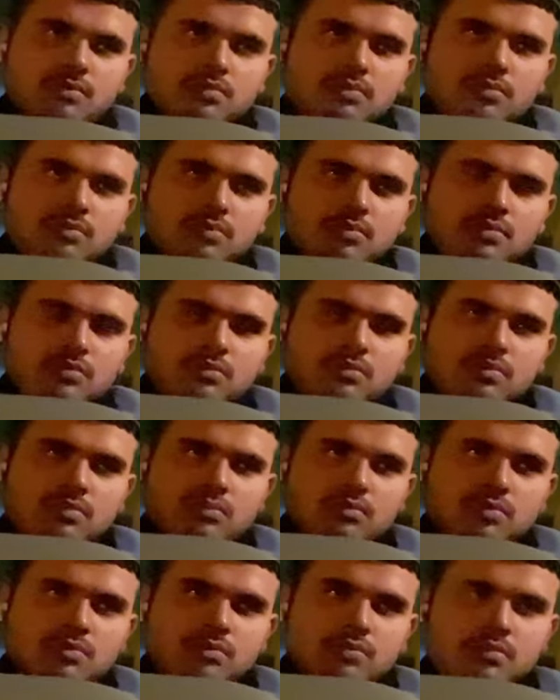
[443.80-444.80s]

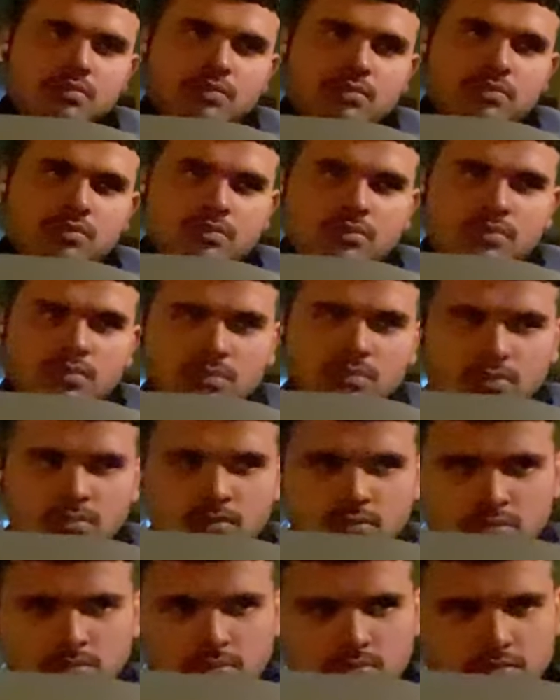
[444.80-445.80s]

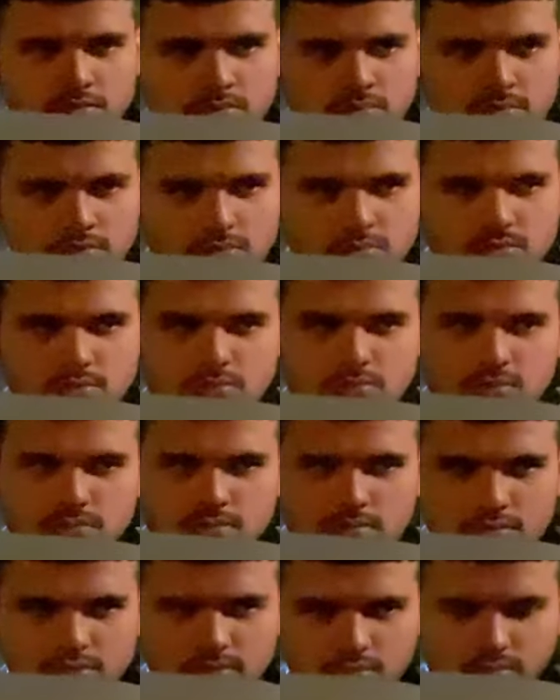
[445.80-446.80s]

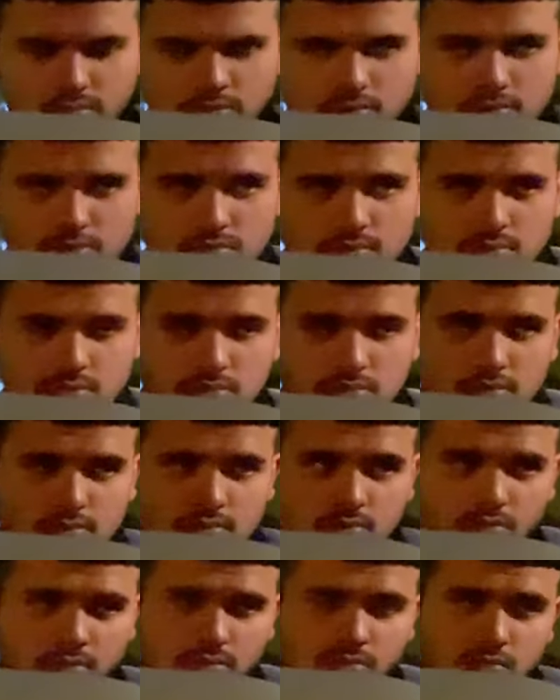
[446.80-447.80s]

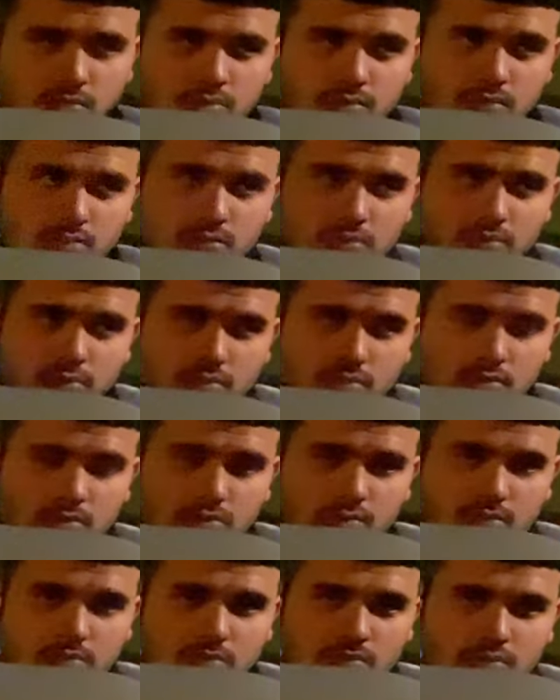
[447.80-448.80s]

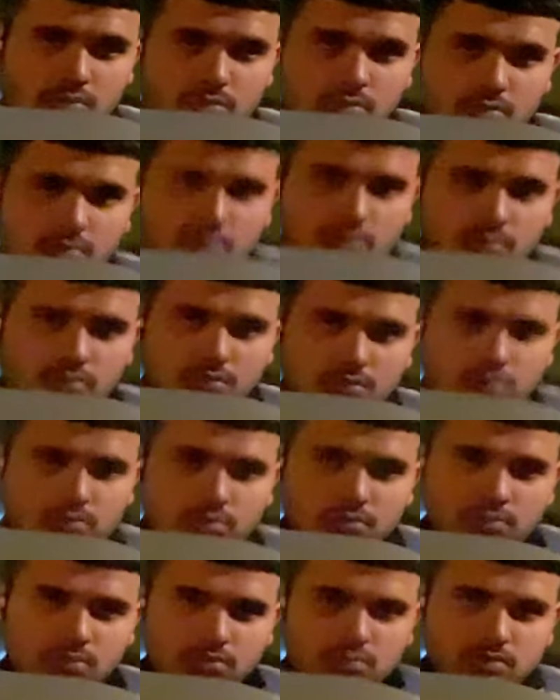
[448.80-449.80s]

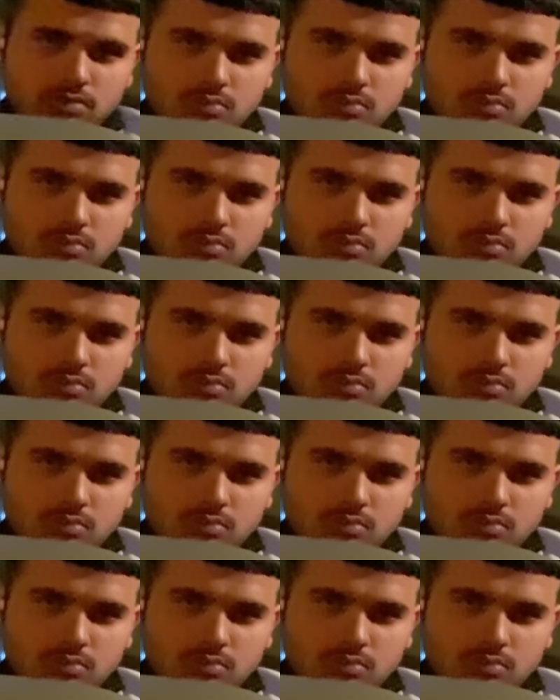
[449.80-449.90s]
No words are spoken by the person on screen.